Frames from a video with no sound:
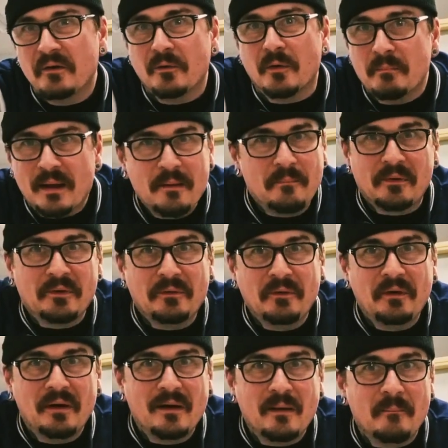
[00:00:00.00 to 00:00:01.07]
Remember
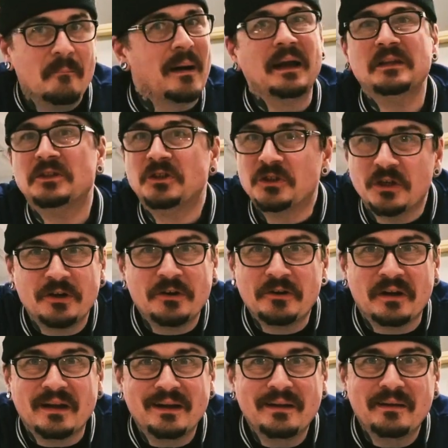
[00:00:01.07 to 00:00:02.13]
my
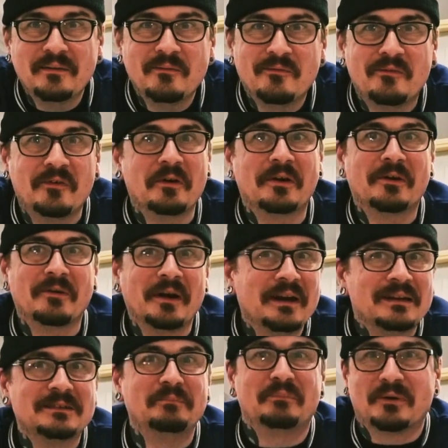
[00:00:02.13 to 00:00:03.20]
journey for the
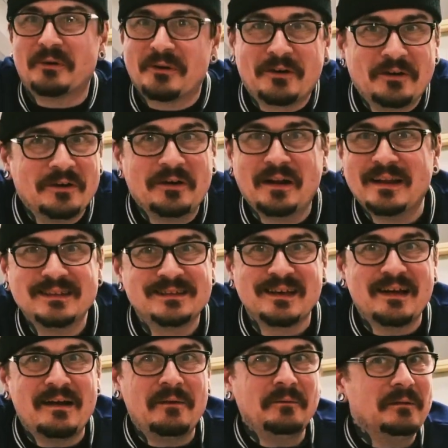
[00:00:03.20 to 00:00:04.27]
greatest burger in
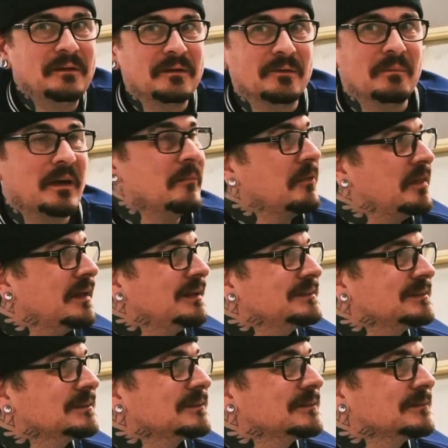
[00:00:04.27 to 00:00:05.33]
town? Remember
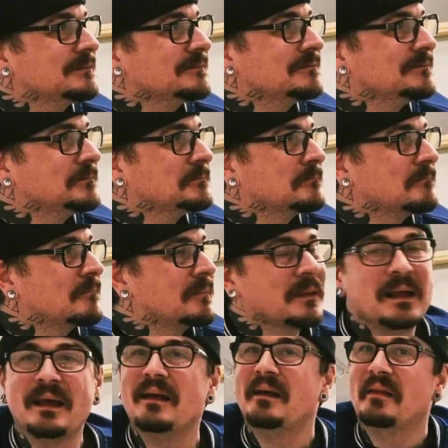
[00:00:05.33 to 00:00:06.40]
this?
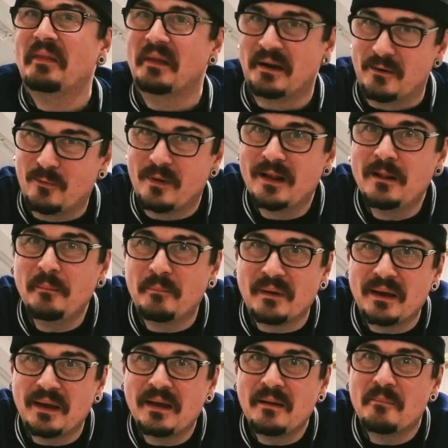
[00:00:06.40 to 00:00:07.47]
There will
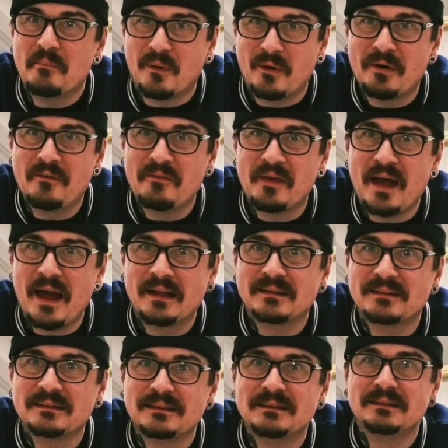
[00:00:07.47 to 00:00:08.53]
be more of that.
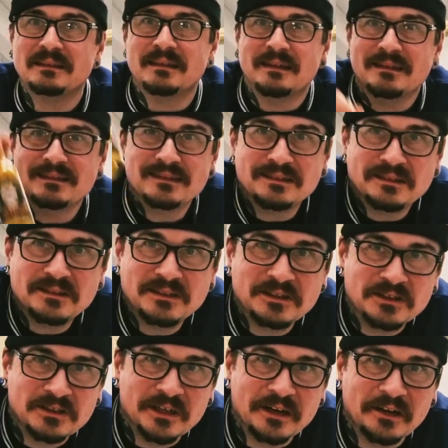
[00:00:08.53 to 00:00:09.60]

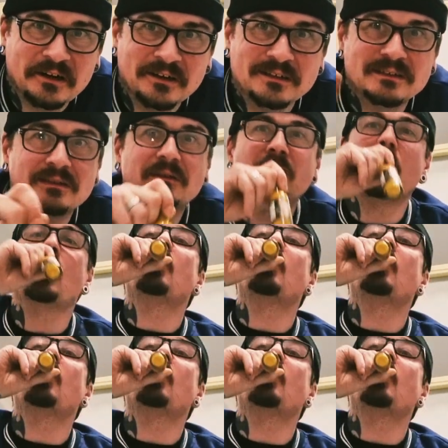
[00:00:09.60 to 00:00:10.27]
Cheers.